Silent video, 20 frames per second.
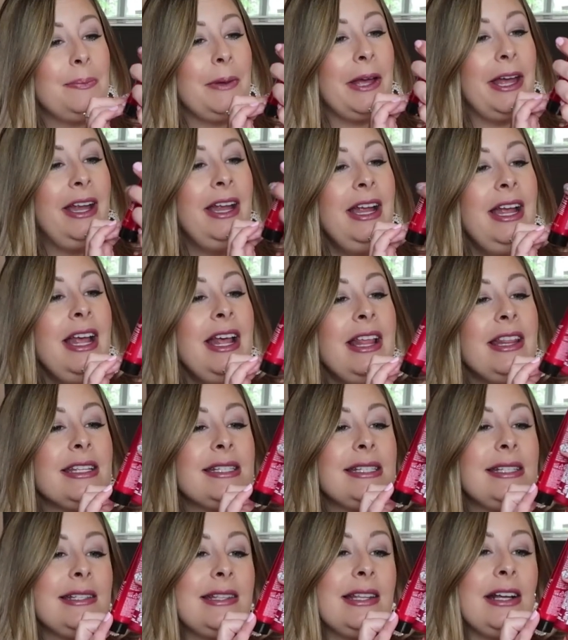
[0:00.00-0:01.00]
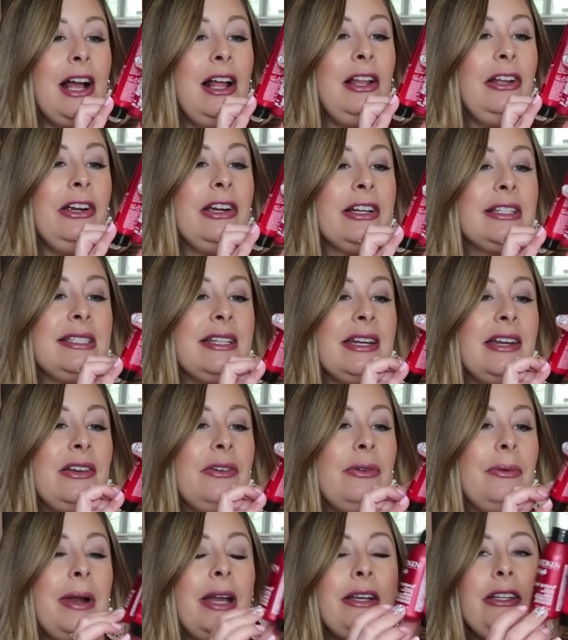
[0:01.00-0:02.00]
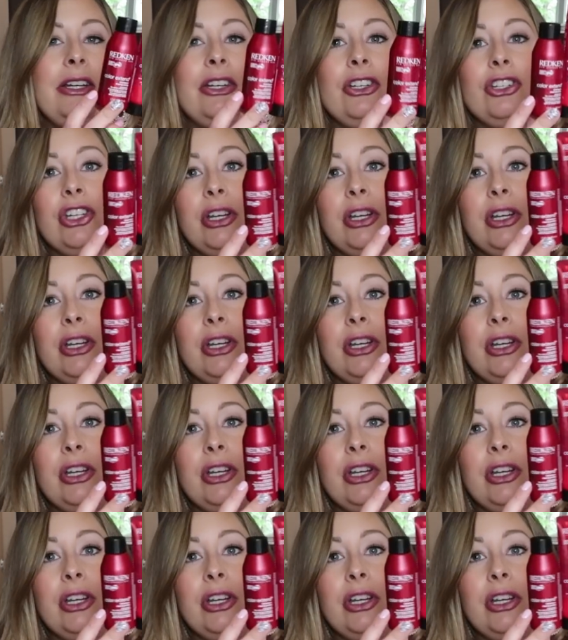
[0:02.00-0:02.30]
but this is the Color Extend Redken